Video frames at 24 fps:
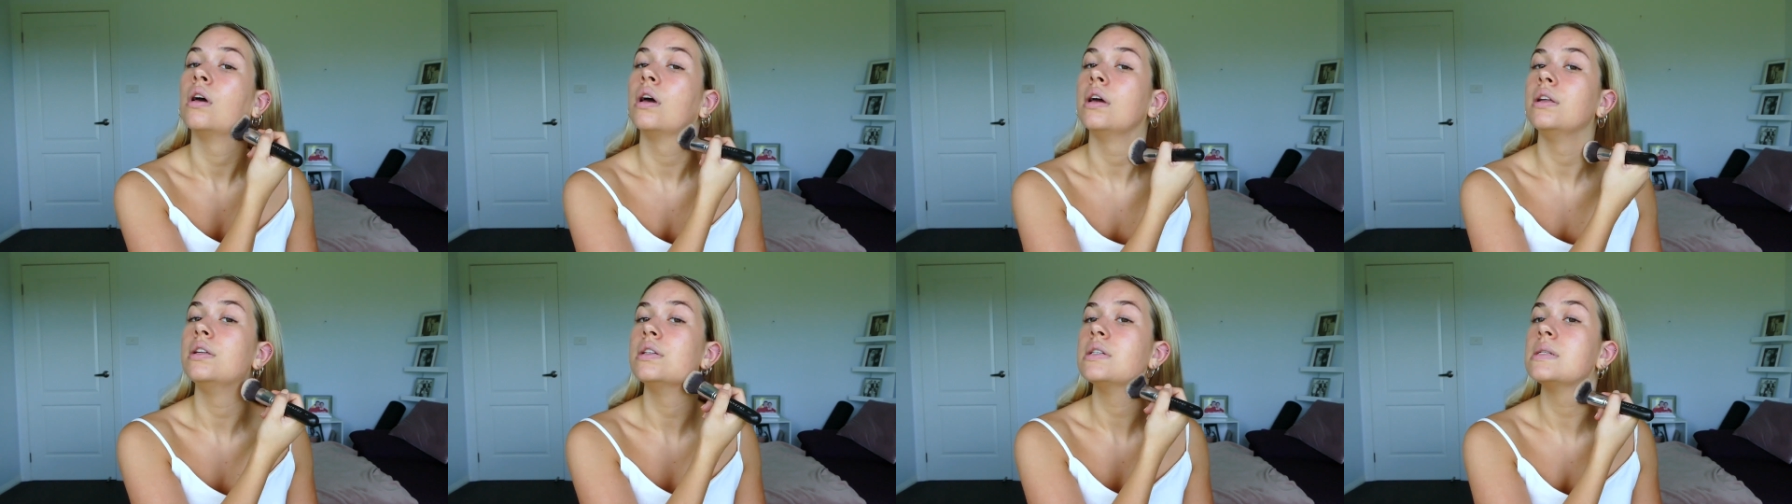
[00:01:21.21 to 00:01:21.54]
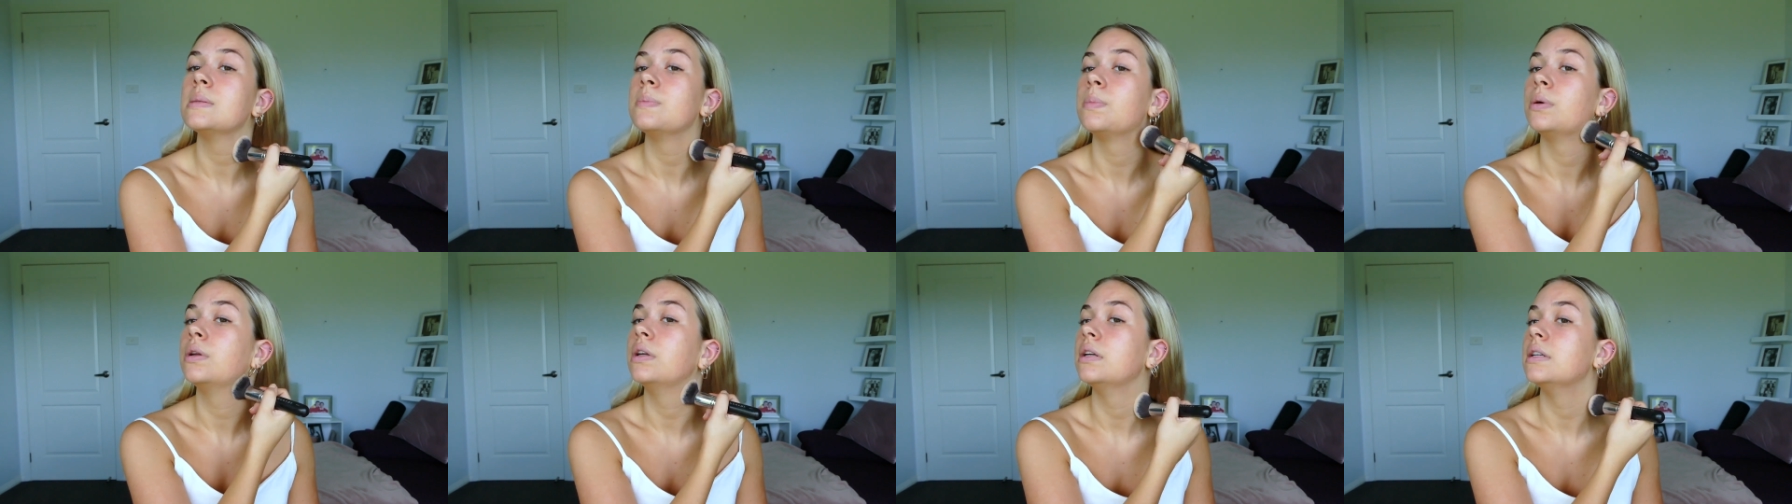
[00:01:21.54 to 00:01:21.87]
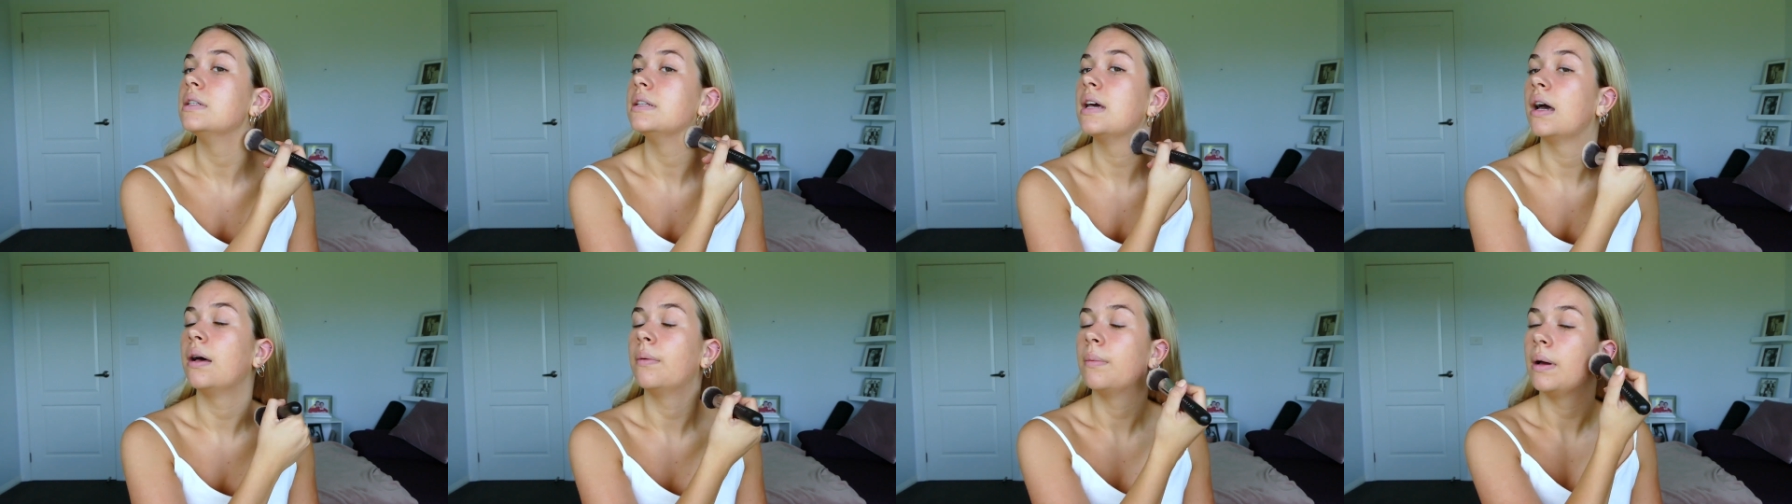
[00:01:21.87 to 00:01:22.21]
I just put
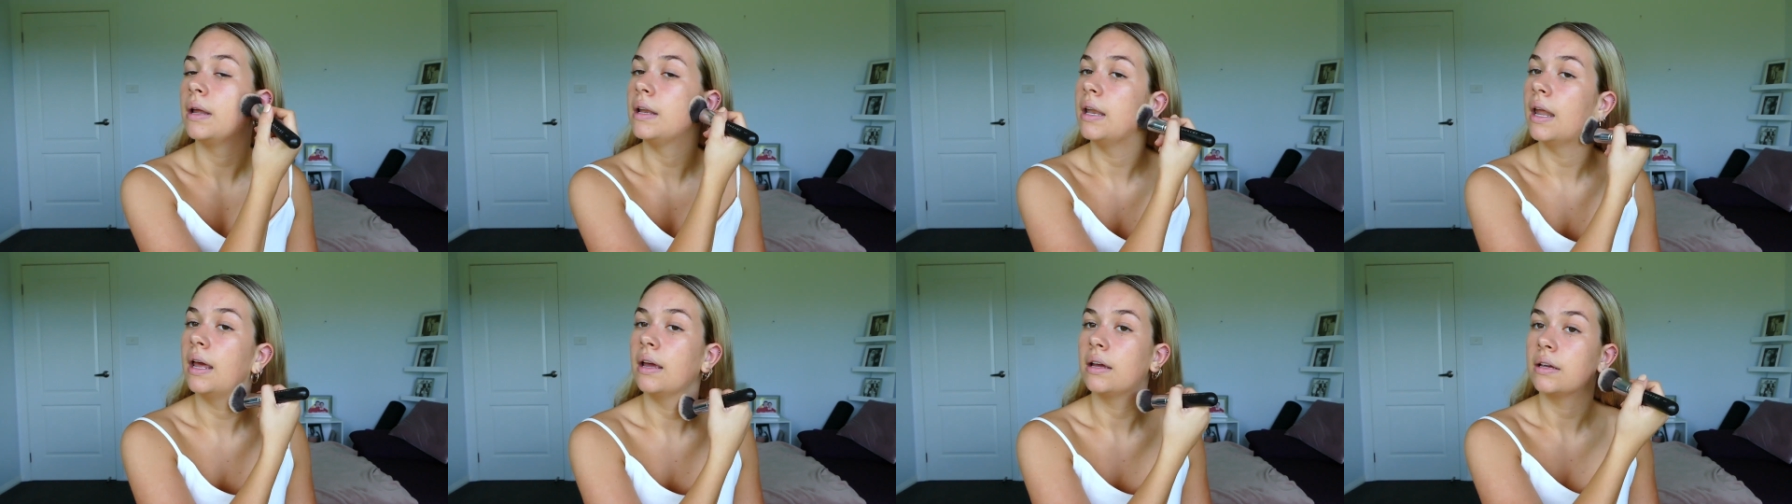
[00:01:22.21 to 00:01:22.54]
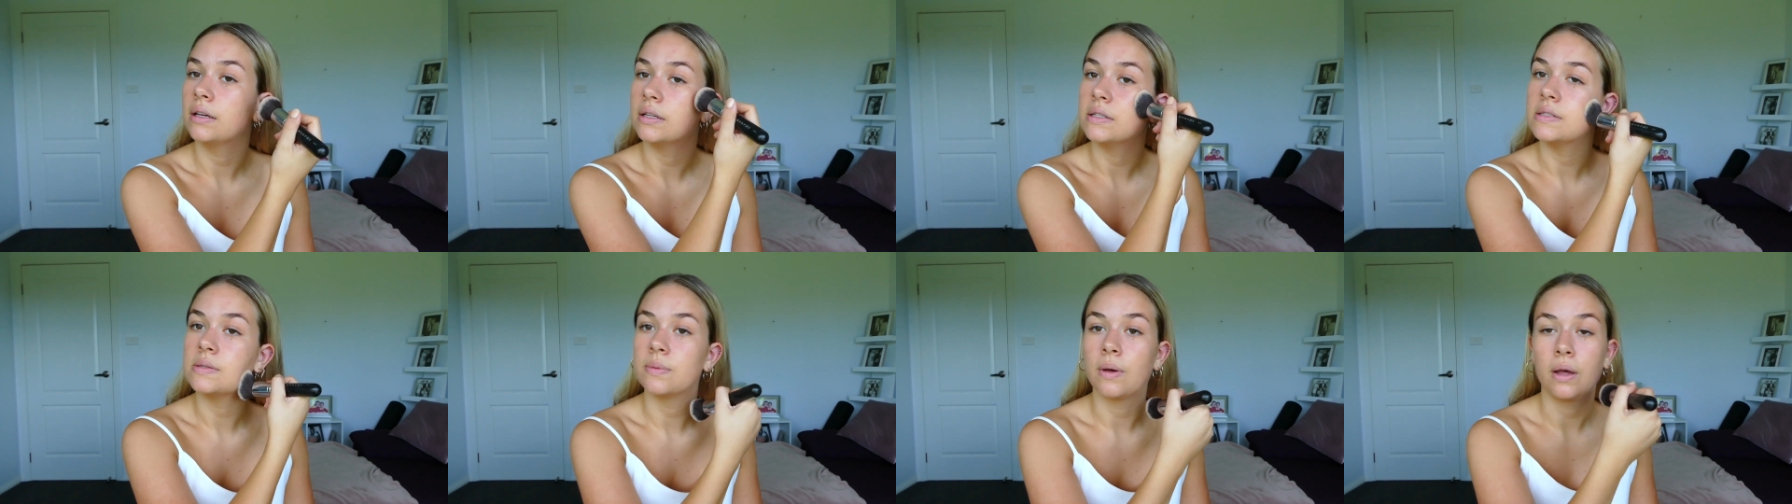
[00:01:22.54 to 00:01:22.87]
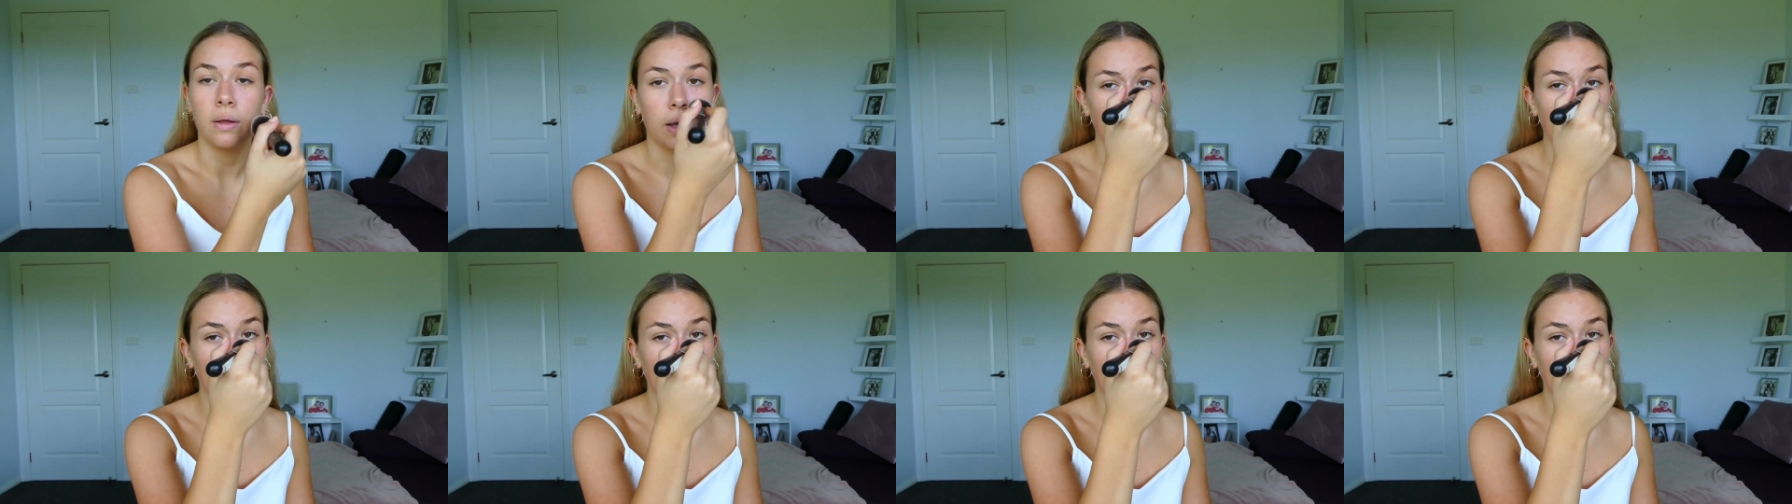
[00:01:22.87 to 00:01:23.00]
it down my neck as well.